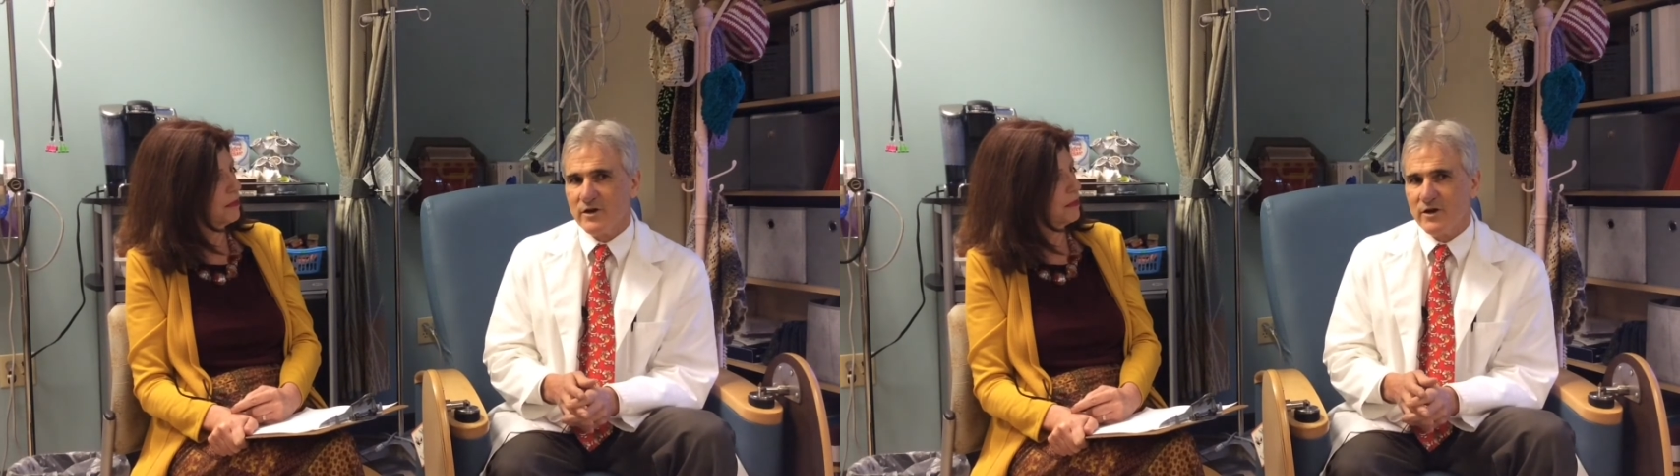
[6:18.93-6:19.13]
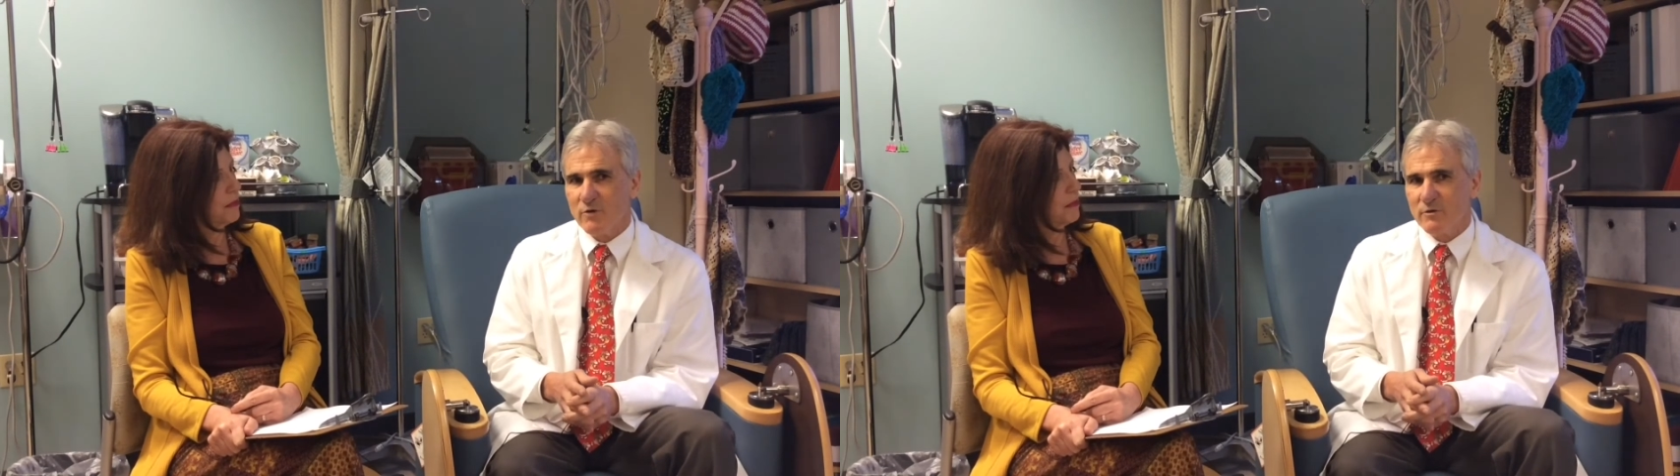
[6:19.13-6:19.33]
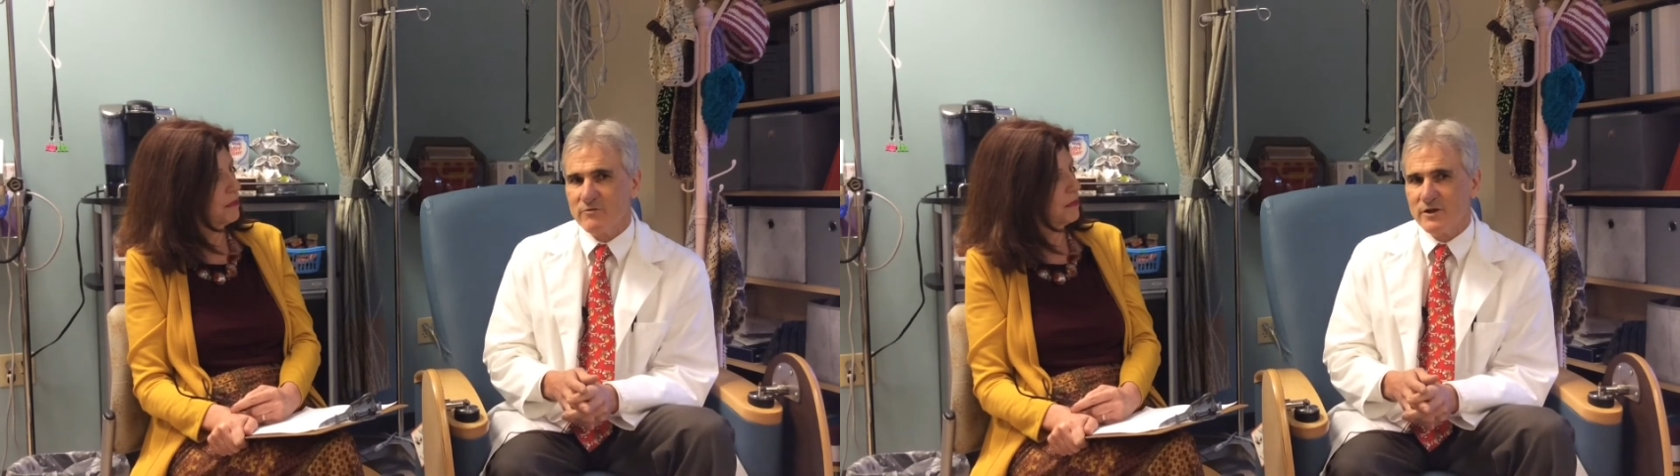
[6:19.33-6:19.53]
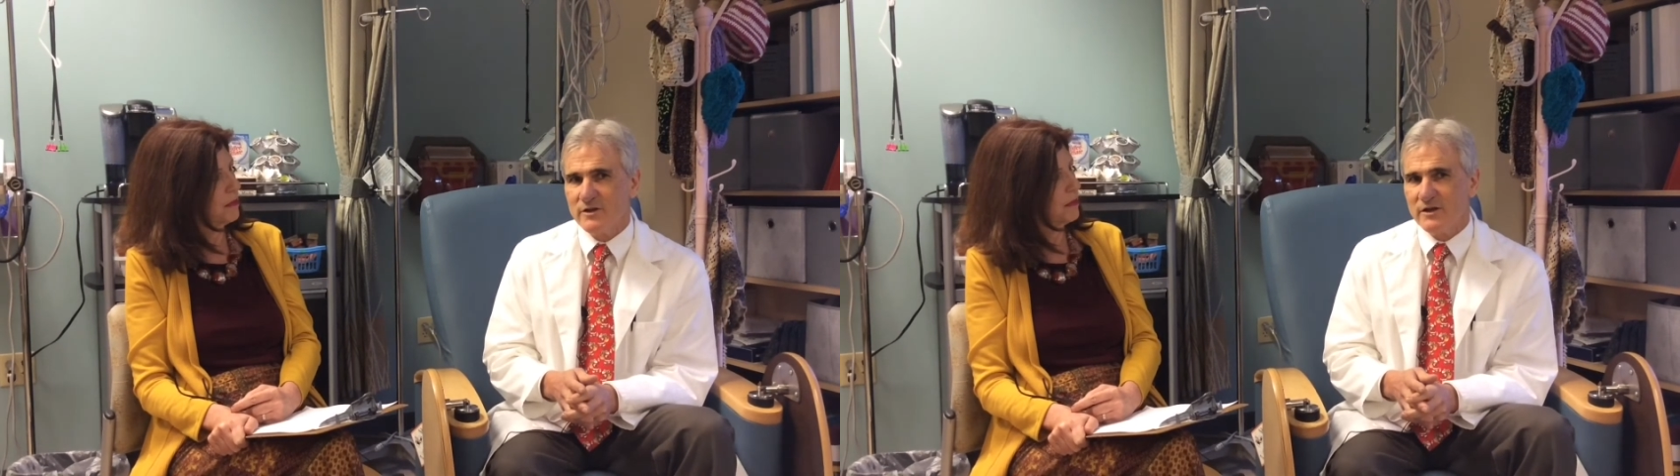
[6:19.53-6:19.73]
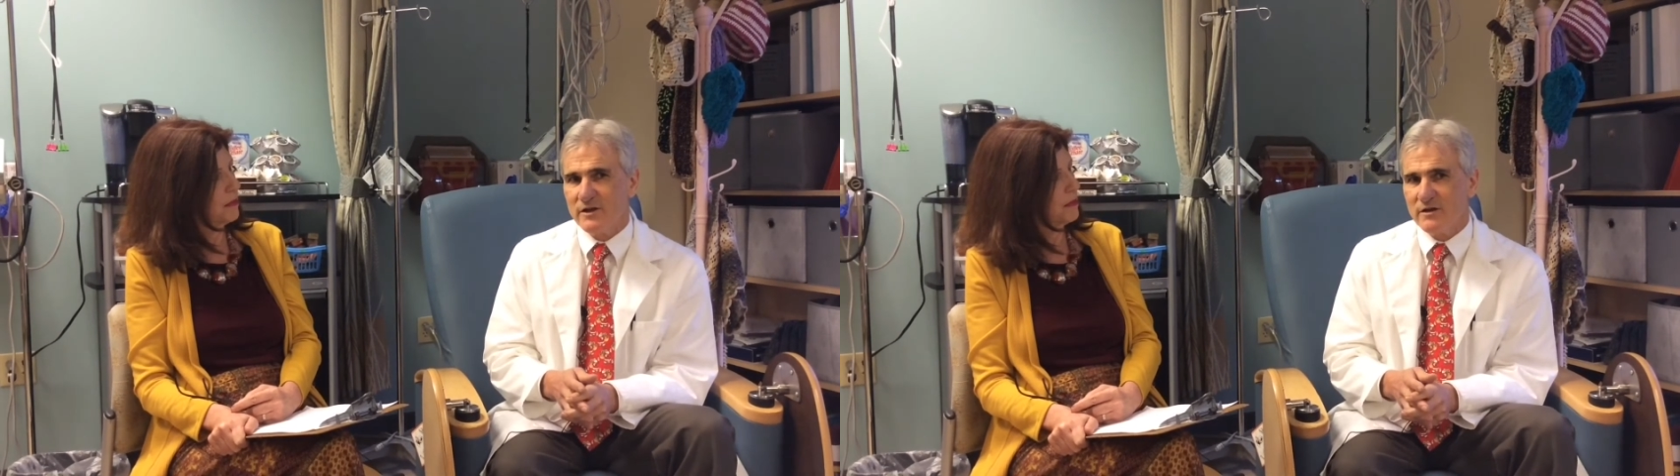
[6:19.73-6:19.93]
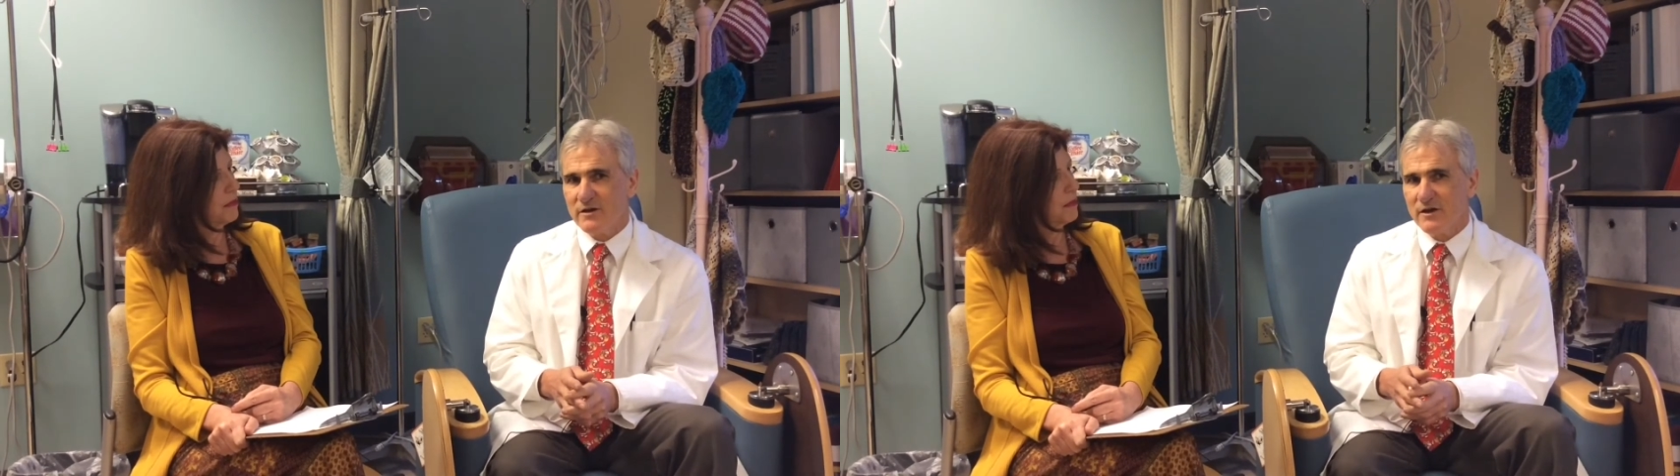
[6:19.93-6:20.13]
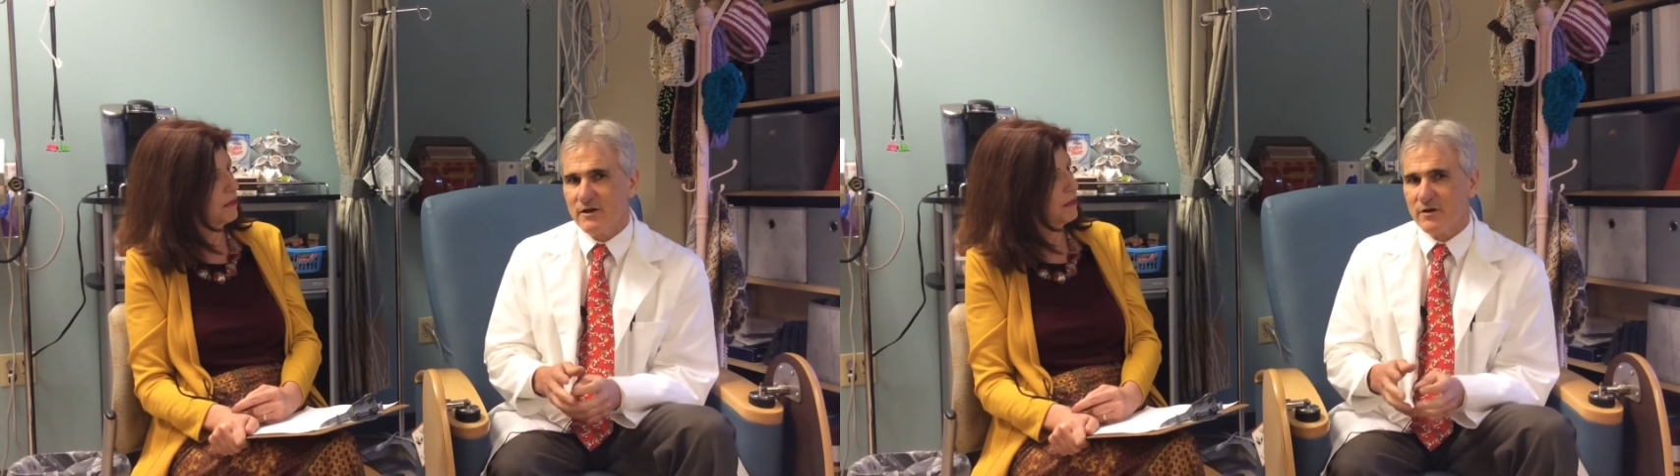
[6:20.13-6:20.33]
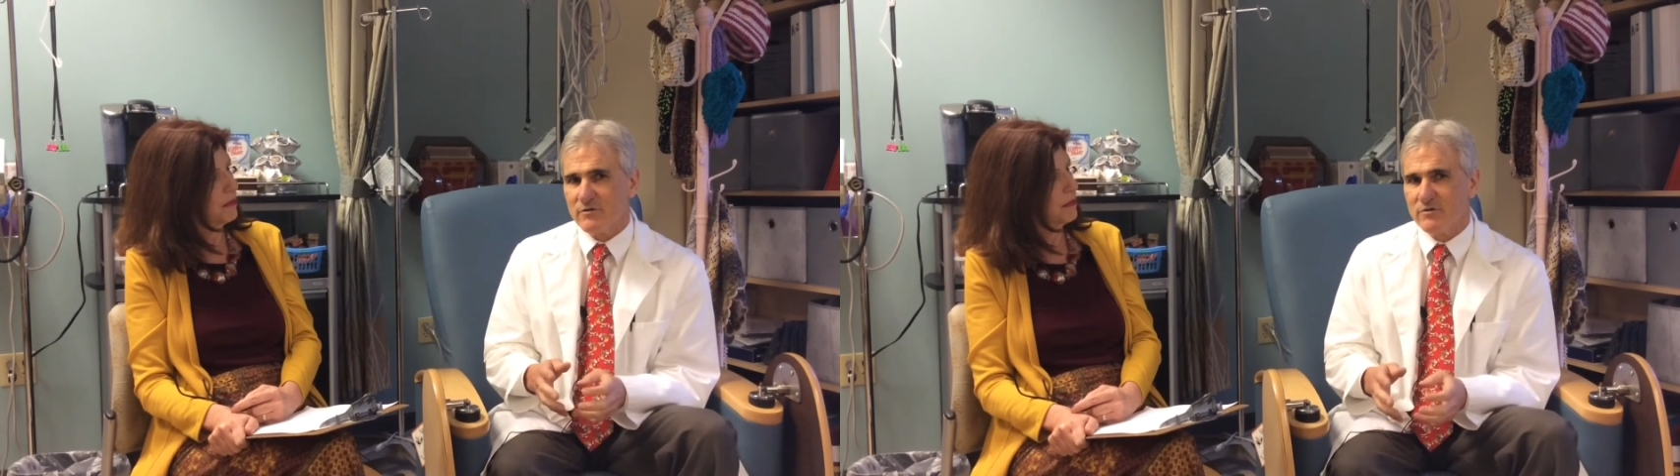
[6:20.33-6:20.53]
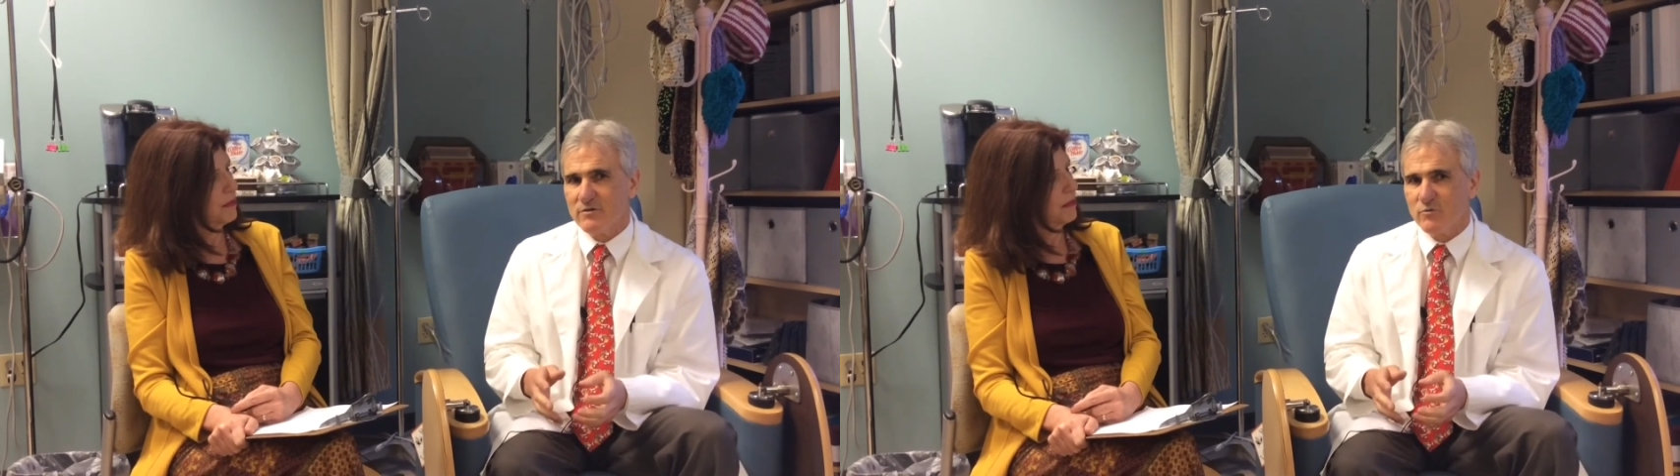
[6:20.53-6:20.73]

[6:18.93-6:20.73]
the help of Dignity Health,